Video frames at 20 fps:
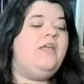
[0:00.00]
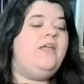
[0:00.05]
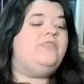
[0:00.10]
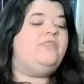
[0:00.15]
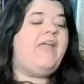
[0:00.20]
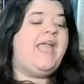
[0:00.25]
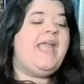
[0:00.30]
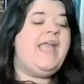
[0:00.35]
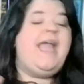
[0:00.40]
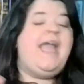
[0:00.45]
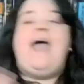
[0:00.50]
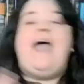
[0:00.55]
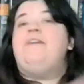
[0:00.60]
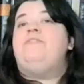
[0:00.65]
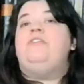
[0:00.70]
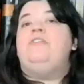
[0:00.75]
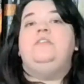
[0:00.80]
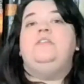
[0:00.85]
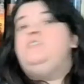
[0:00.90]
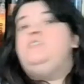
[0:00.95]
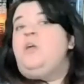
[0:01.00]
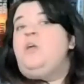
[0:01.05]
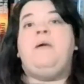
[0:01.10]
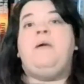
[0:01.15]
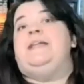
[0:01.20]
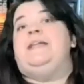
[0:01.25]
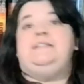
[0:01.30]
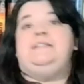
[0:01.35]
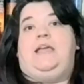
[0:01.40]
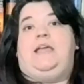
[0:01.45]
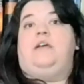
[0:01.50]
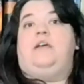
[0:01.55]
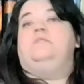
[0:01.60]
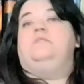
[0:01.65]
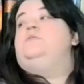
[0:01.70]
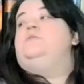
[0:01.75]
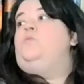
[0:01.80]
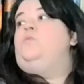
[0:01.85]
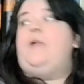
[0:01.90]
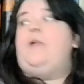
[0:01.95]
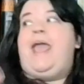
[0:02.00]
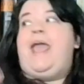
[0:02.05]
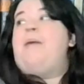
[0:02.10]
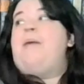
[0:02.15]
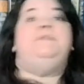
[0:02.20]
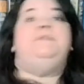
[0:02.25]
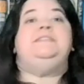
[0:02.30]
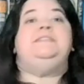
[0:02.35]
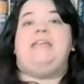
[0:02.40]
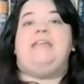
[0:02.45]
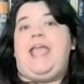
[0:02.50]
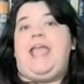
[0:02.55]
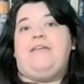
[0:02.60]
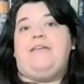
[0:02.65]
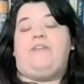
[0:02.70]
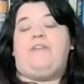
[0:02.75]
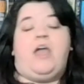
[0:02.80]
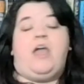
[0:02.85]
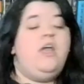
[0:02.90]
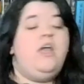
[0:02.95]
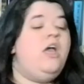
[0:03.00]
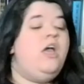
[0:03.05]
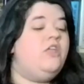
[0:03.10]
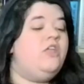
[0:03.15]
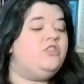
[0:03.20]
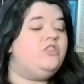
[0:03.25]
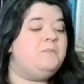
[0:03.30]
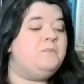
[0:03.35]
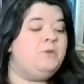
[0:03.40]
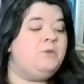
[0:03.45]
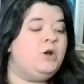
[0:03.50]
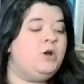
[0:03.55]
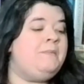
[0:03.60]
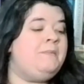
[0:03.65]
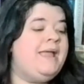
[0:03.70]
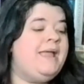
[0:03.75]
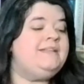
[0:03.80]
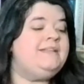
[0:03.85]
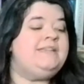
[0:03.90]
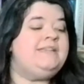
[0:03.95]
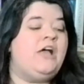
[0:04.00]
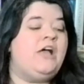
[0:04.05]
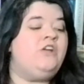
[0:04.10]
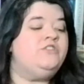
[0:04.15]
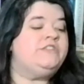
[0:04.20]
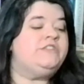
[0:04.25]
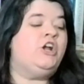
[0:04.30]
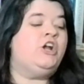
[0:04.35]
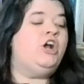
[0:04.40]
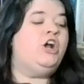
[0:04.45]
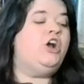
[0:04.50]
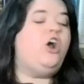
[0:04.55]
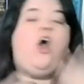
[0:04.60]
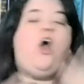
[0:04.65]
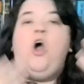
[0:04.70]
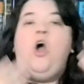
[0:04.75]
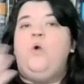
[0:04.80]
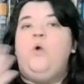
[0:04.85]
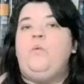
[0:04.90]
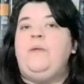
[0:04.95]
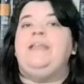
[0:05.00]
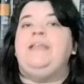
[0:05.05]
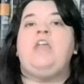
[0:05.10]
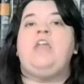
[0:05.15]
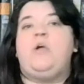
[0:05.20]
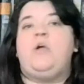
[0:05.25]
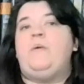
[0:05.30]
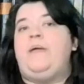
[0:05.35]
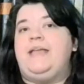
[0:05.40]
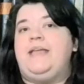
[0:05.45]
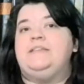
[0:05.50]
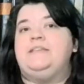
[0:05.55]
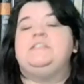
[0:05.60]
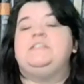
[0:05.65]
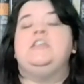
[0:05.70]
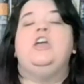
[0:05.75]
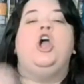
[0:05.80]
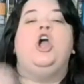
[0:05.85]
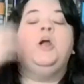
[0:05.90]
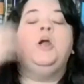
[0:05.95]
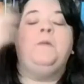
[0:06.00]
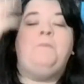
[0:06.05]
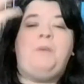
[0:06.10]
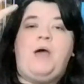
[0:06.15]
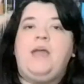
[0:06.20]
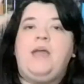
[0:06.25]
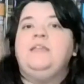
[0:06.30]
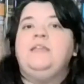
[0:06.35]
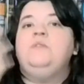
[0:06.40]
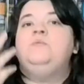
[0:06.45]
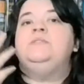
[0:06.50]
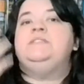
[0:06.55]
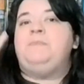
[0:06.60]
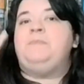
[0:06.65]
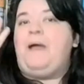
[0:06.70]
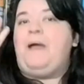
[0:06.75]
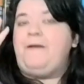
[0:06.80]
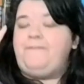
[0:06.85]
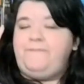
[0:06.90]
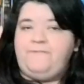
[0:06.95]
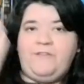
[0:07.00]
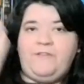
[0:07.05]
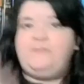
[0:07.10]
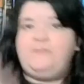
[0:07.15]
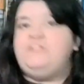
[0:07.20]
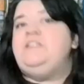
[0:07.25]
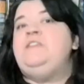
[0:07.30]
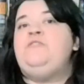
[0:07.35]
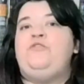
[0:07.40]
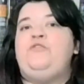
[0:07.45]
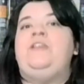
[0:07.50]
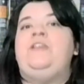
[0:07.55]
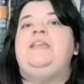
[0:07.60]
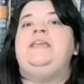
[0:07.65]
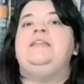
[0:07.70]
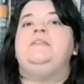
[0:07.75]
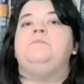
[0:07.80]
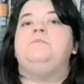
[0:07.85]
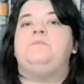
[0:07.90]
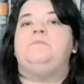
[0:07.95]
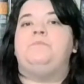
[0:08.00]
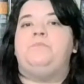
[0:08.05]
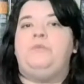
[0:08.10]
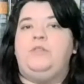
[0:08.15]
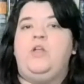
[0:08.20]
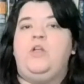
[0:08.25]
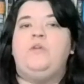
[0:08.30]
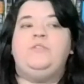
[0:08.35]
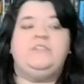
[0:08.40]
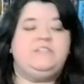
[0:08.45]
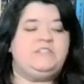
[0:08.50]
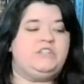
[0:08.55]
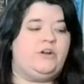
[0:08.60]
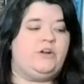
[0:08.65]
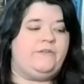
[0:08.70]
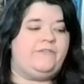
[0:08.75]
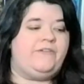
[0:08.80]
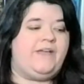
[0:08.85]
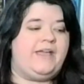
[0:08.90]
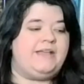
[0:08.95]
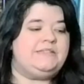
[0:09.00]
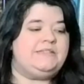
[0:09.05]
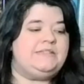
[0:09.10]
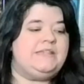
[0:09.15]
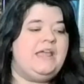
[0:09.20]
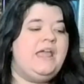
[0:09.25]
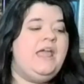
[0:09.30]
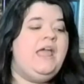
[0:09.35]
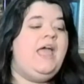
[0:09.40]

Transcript: They have no idea what happened to Ava. The mermaid tells her all we know is her body was about 50 feet below the surface,